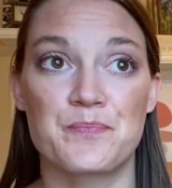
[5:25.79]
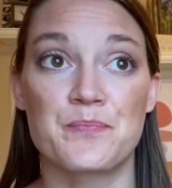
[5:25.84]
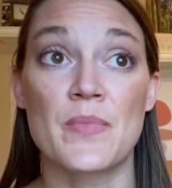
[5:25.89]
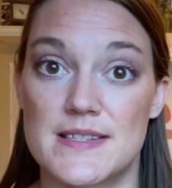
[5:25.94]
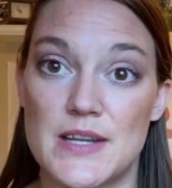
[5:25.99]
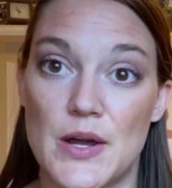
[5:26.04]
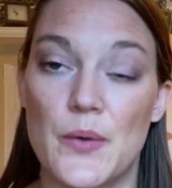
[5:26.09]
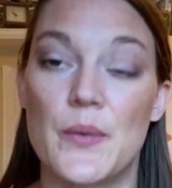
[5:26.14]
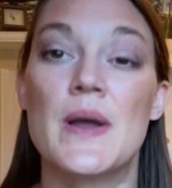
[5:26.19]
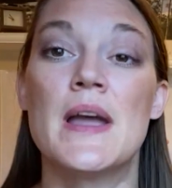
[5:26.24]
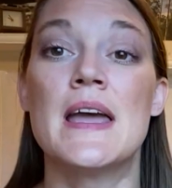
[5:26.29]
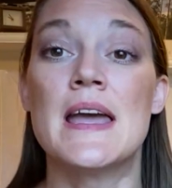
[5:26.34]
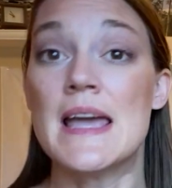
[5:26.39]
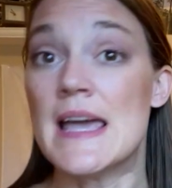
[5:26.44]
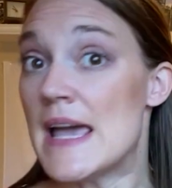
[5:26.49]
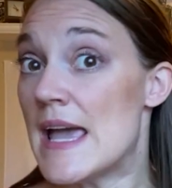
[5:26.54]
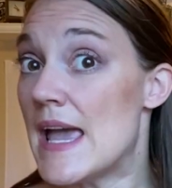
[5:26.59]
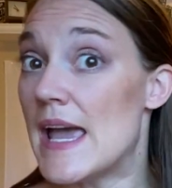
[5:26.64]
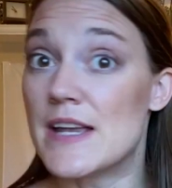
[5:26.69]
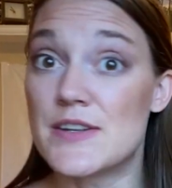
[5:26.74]
So
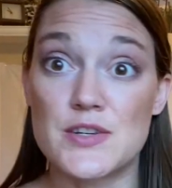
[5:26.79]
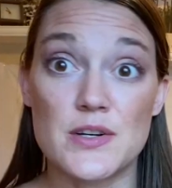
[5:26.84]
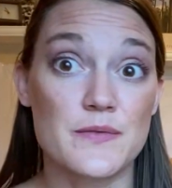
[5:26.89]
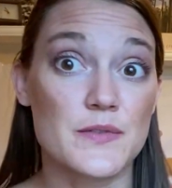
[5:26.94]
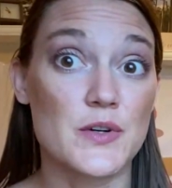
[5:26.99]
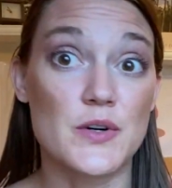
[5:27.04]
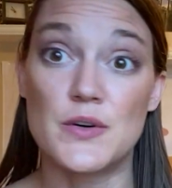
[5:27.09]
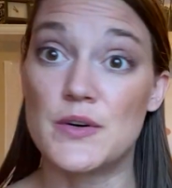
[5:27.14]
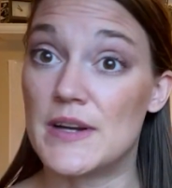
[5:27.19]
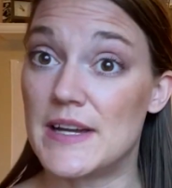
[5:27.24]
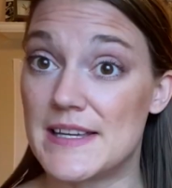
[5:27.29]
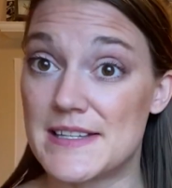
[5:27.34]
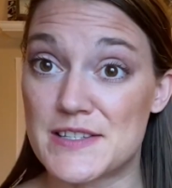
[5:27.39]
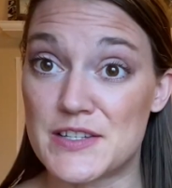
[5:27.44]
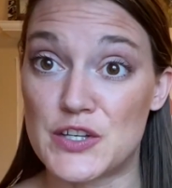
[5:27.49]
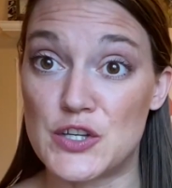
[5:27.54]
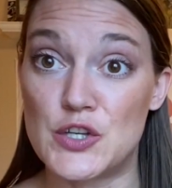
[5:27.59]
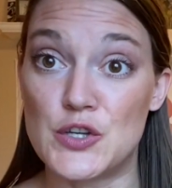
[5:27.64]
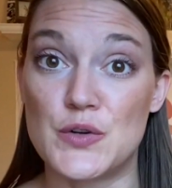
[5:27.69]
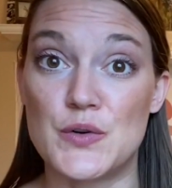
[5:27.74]
interval
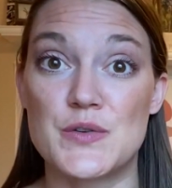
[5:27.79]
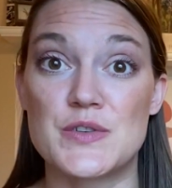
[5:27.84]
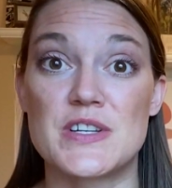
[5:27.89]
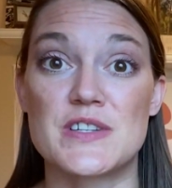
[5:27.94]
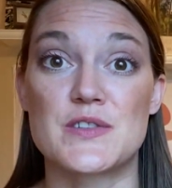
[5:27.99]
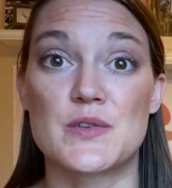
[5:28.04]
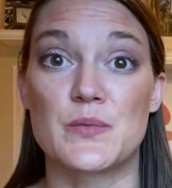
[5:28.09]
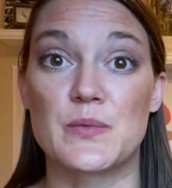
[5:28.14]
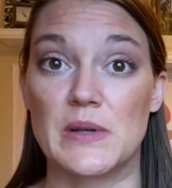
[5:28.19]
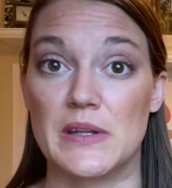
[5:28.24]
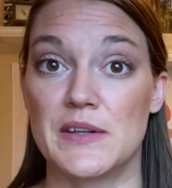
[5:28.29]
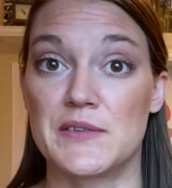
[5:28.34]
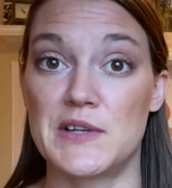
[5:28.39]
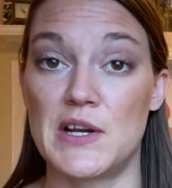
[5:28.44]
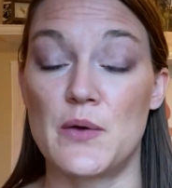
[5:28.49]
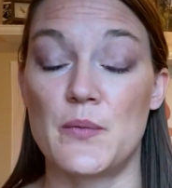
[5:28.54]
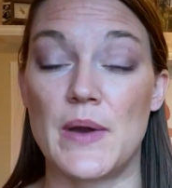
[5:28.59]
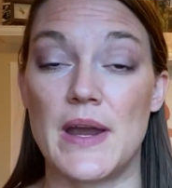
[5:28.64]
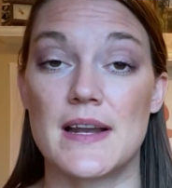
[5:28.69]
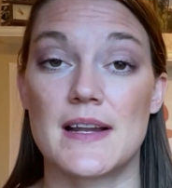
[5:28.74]
is huge. It's a really
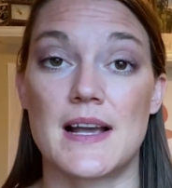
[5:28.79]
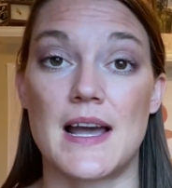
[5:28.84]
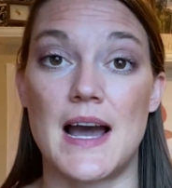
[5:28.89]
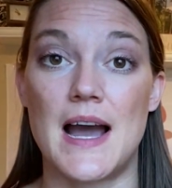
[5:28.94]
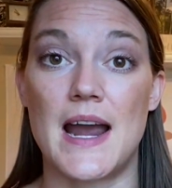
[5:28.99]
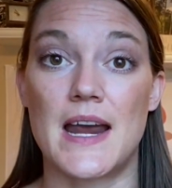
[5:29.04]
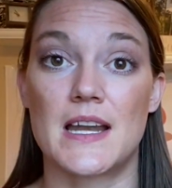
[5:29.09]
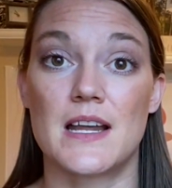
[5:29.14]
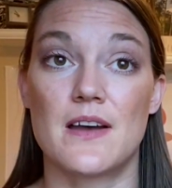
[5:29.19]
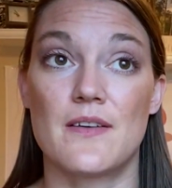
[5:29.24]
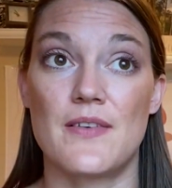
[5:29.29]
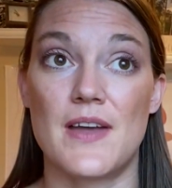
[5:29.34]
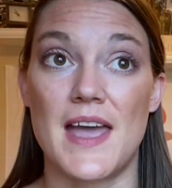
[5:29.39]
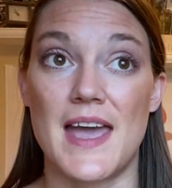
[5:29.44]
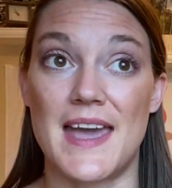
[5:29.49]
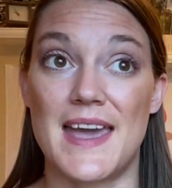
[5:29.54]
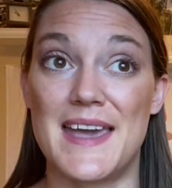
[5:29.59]
great way to kind of